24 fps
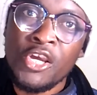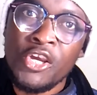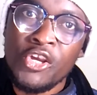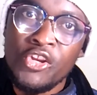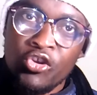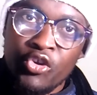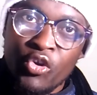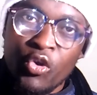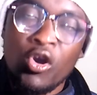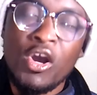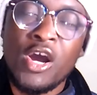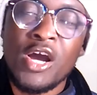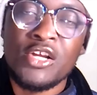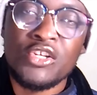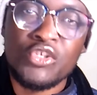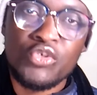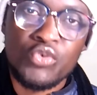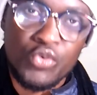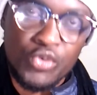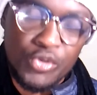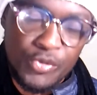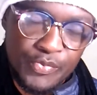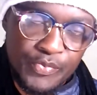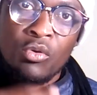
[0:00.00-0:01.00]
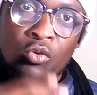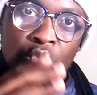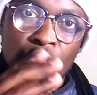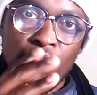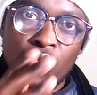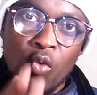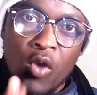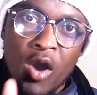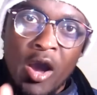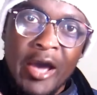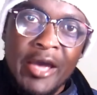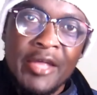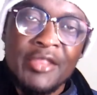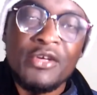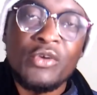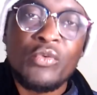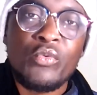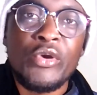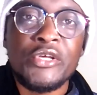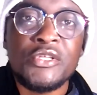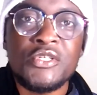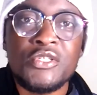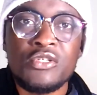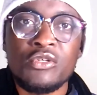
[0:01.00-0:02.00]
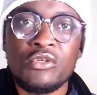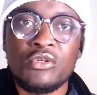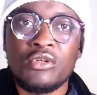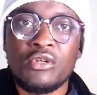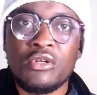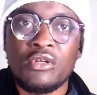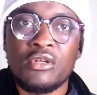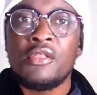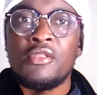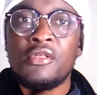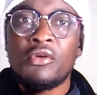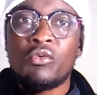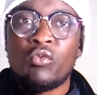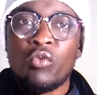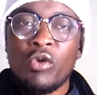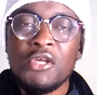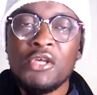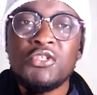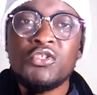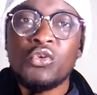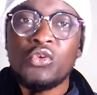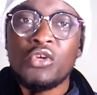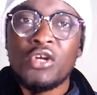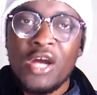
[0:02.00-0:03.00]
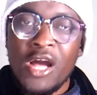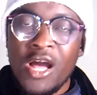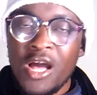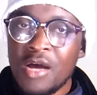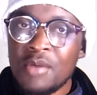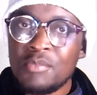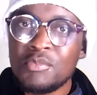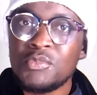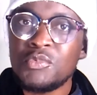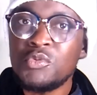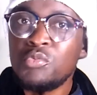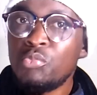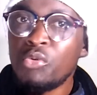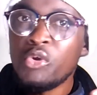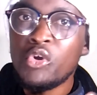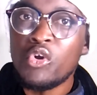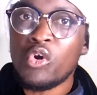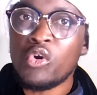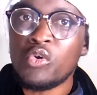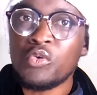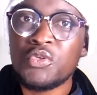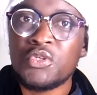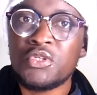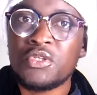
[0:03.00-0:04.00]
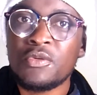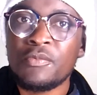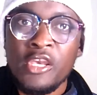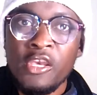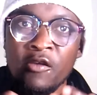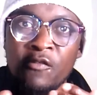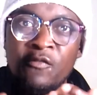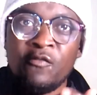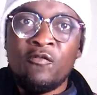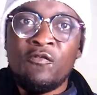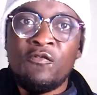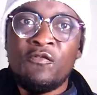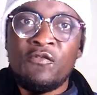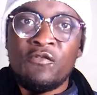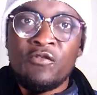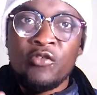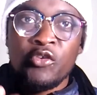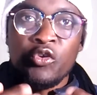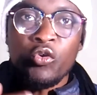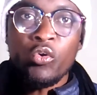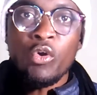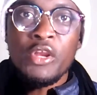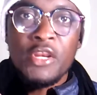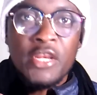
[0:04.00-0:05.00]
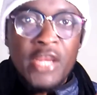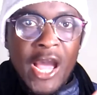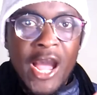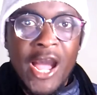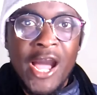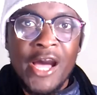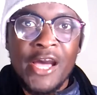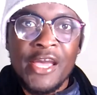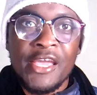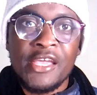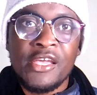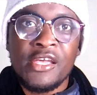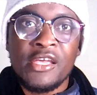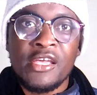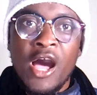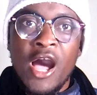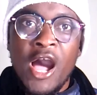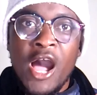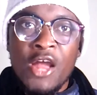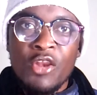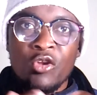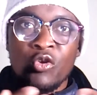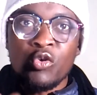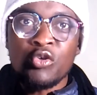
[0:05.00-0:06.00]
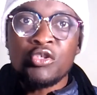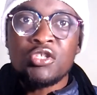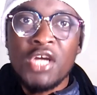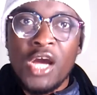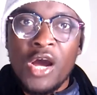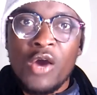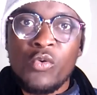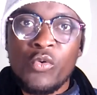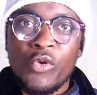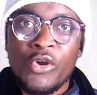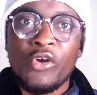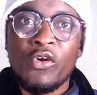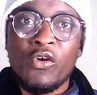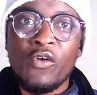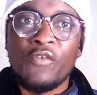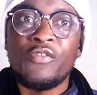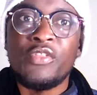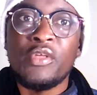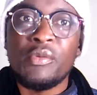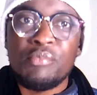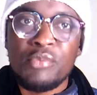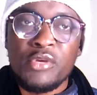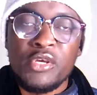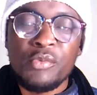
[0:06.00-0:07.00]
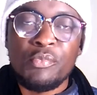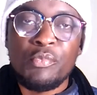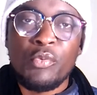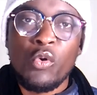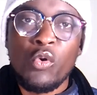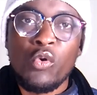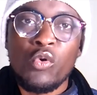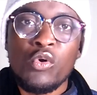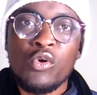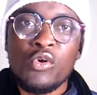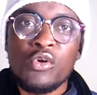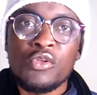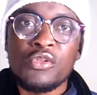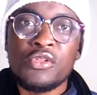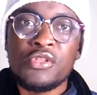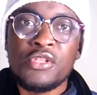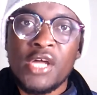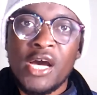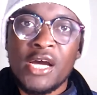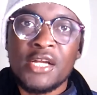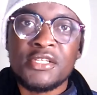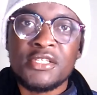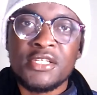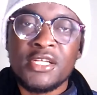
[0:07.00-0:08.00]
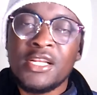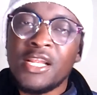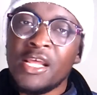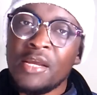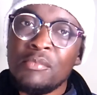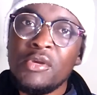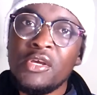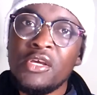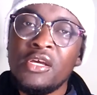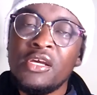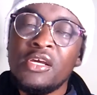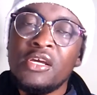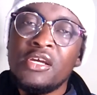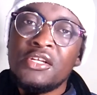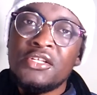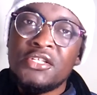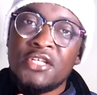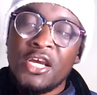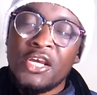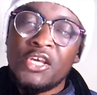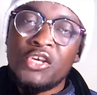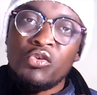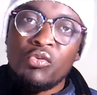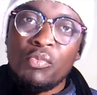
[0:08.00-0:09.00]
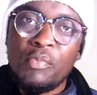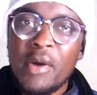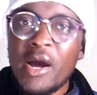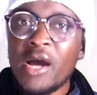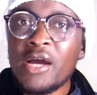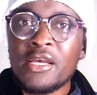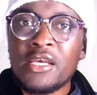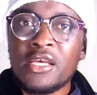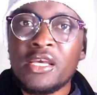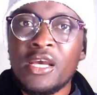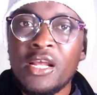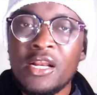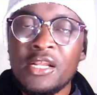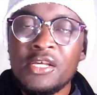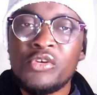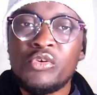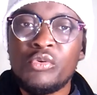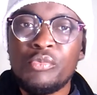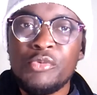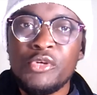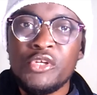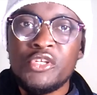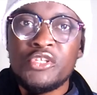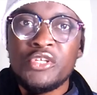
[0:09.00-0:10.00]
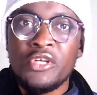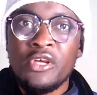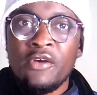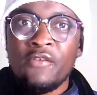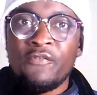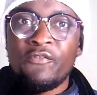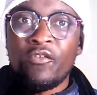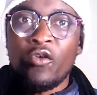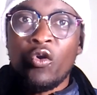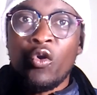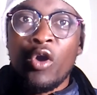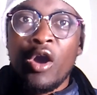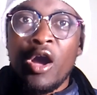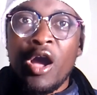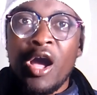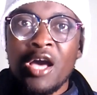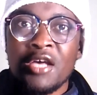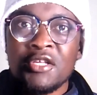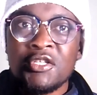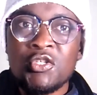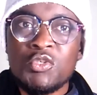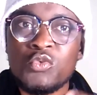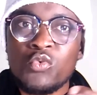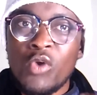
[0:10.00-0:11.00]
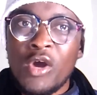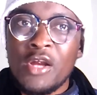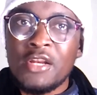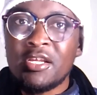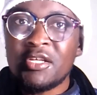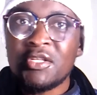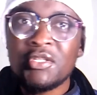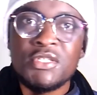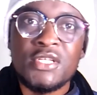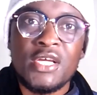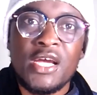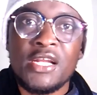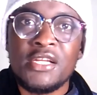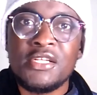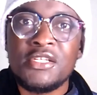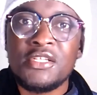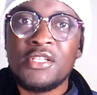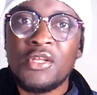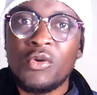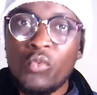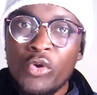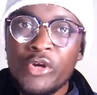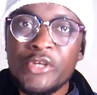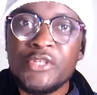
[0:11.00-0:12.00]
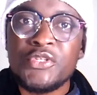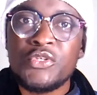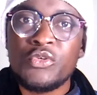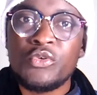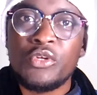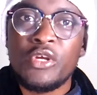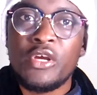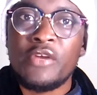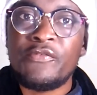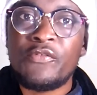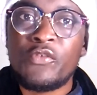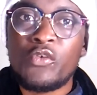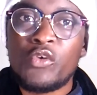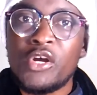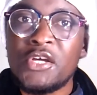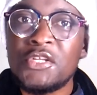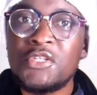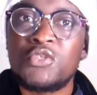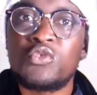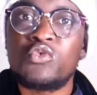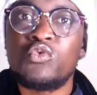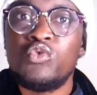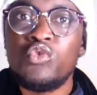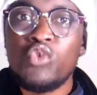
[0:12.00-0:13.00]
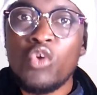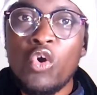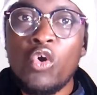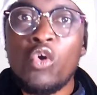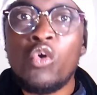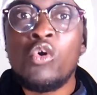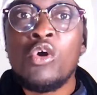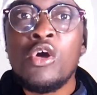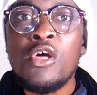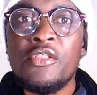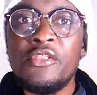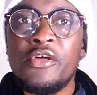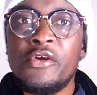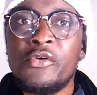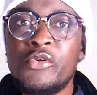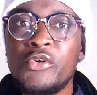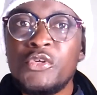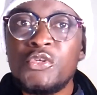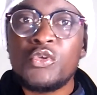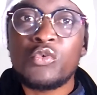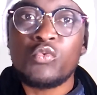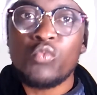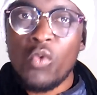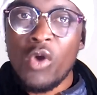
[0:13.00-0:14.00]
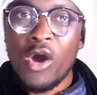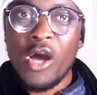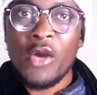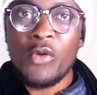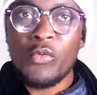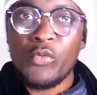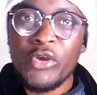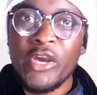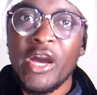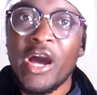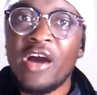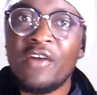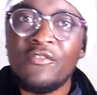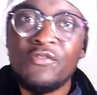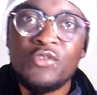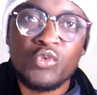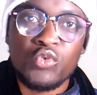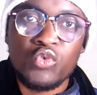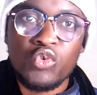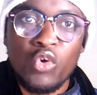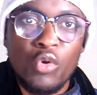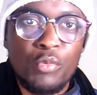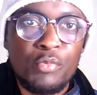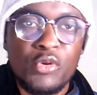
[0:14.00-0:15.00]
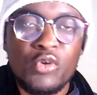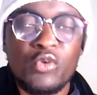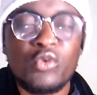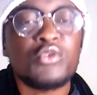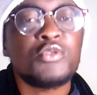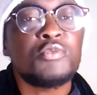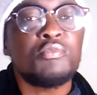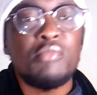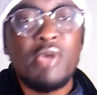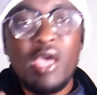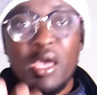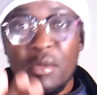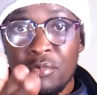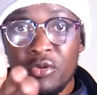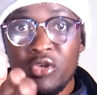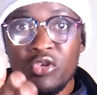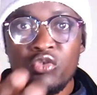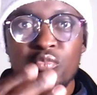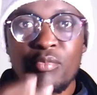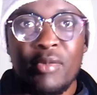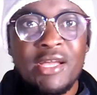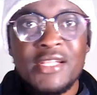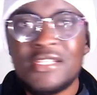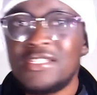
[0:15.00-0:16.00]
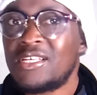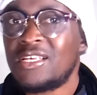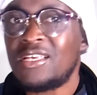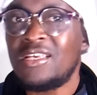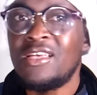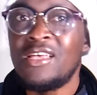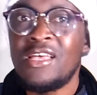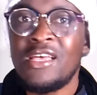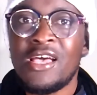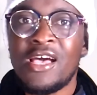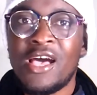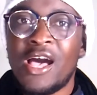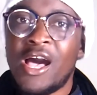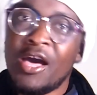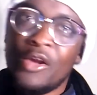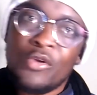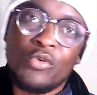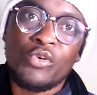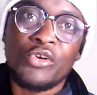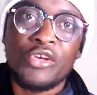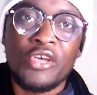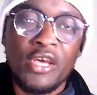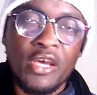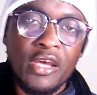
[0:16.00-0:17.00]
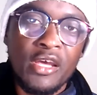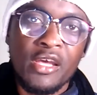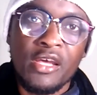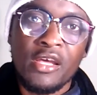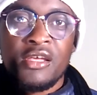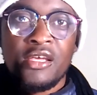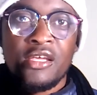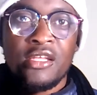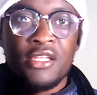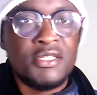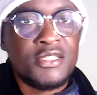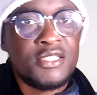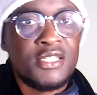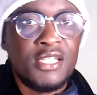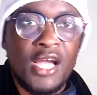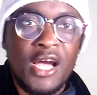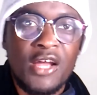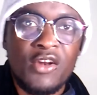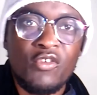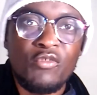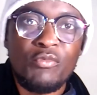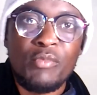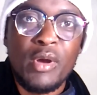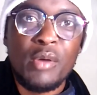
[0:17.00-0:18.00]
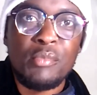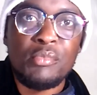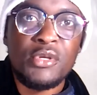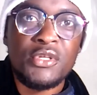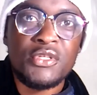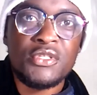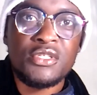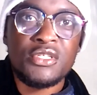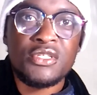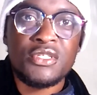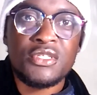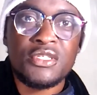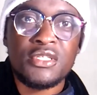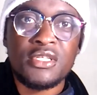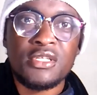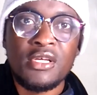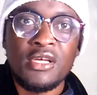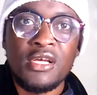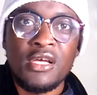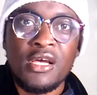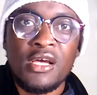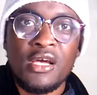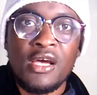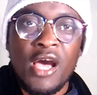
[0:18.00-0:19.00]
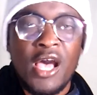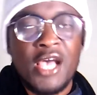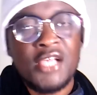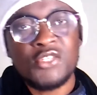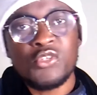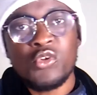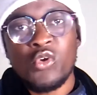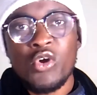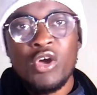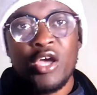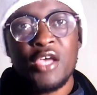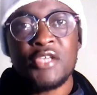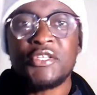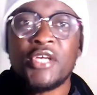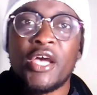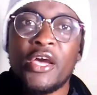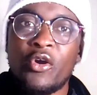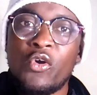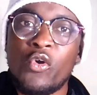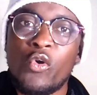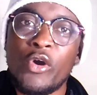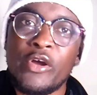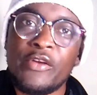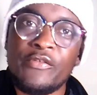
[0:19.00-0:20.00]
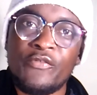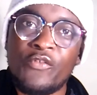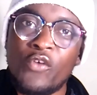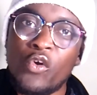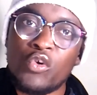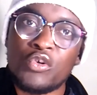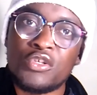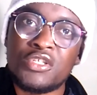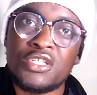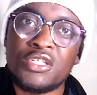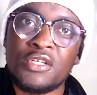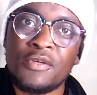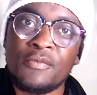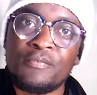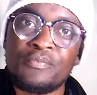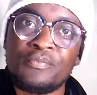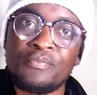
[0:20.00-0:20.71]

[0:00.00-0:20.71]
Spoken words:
in your country? Why the question? The question comes because if you and I are not aware of the people that, let me take you back a little bit for us to understand the question and for us to know the reason why we have to know, because maybe you might say, I don't care, it's none of my business, as long as I go and vote,